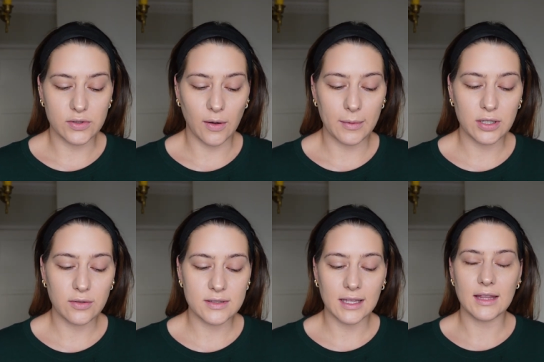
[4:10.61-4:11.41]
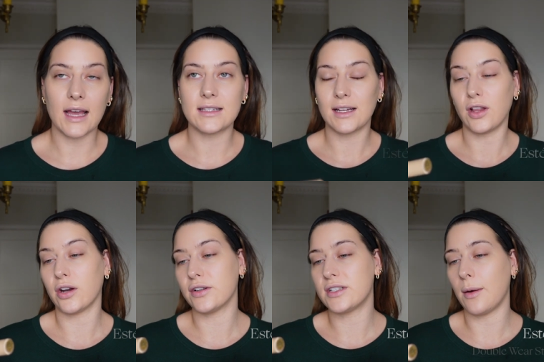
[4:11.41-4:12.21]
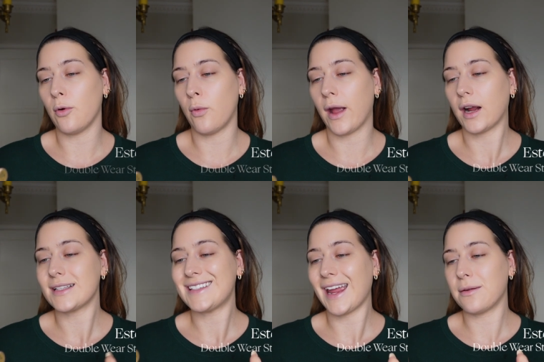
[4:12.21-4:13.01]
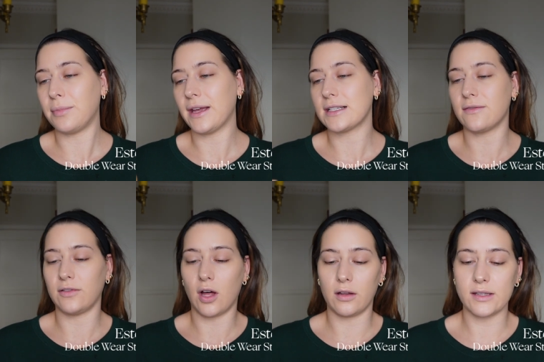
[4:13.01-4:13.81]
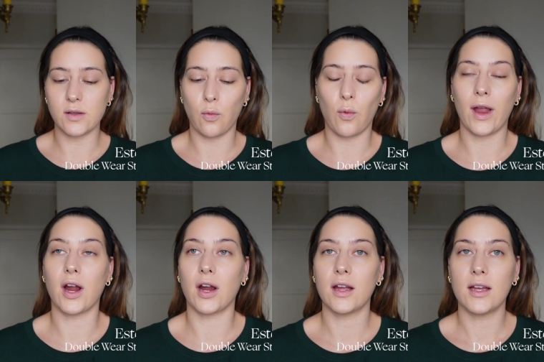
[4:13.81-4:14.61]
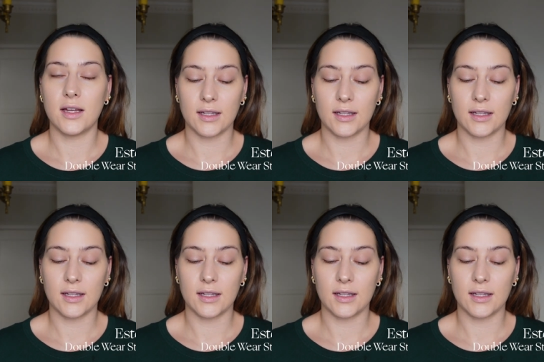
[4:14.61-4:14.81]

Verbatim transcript: So I've been using the Estee Lauder Double Wear Stay in Place Flawless Wear